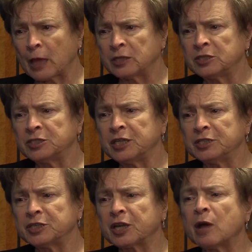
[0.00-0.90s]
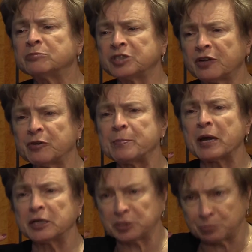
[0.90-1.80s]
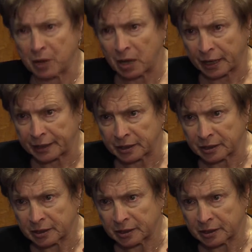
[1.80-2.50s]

disease that comes to everybody's mind